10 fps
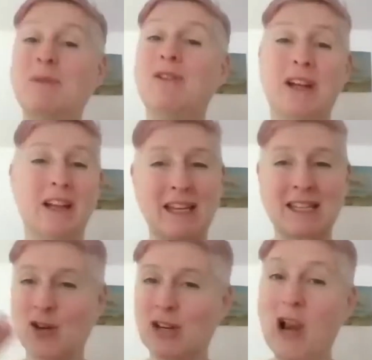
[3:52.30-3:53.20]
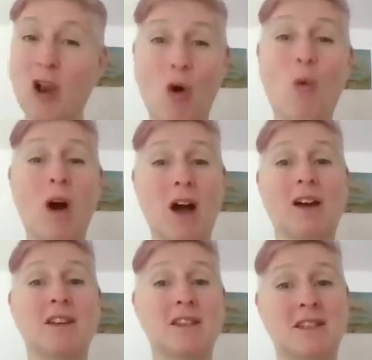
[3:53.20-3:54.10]
feel that's got a lot
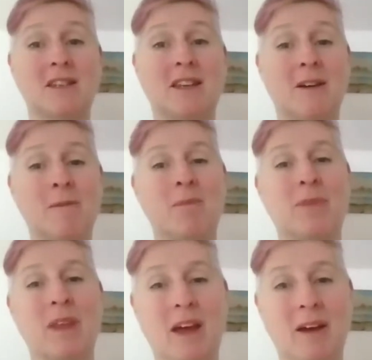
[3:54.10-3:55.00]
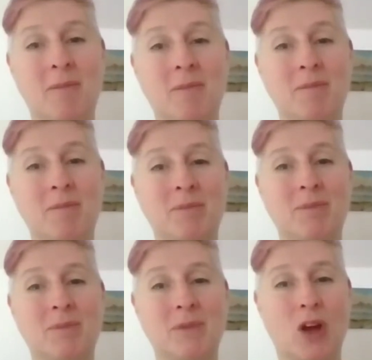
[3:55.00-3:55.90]
worse over
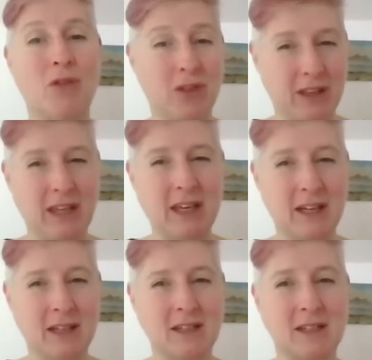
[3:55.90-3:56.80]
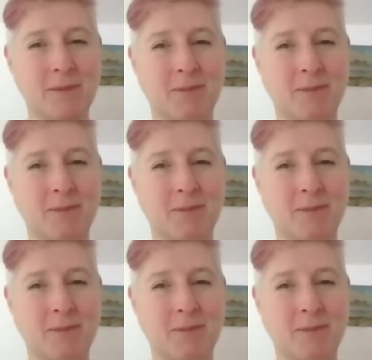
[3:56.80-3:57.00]
the years.